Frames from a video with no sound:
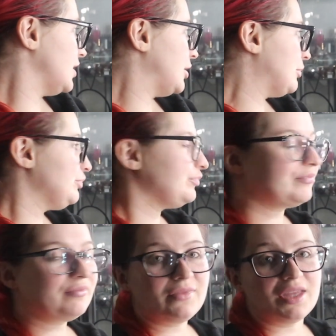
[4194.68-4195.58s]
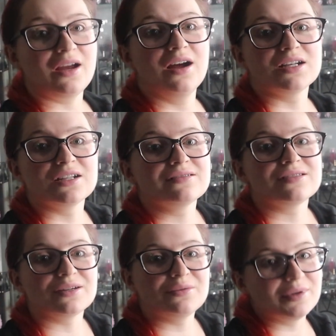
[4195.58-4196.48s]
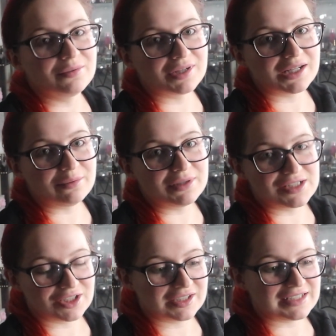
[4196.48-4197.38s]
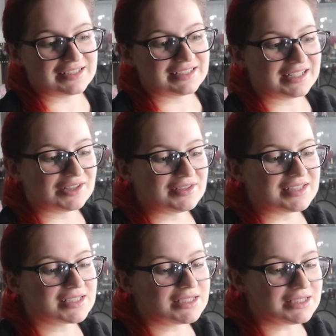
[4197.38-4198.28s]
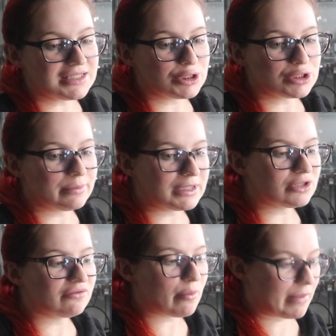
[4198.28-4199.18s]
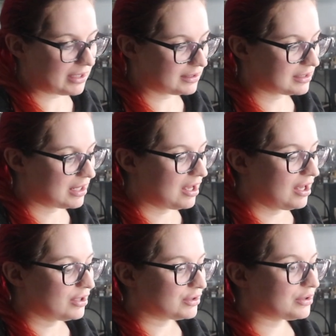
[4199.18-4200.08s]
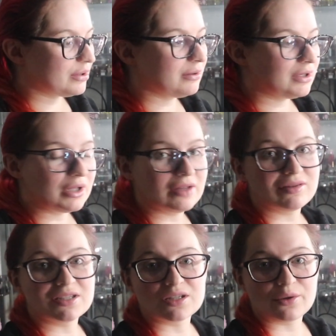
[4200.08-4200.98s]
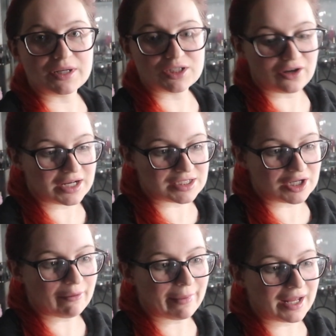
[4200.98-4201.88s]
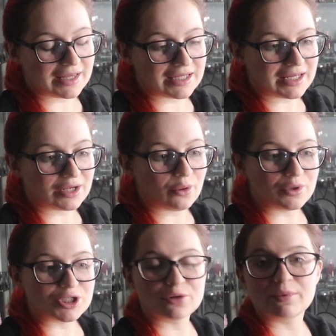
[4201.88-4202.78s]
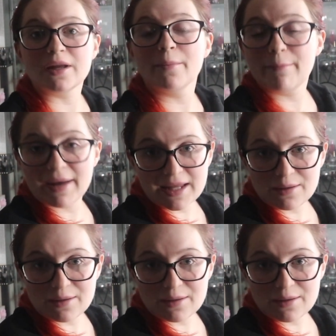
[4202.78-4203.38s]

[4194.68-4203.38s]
I say, I've done so well with keeping it tidy and now it's a little bit of a mess. So I'm going to give this a quick tidy up and then we shall be back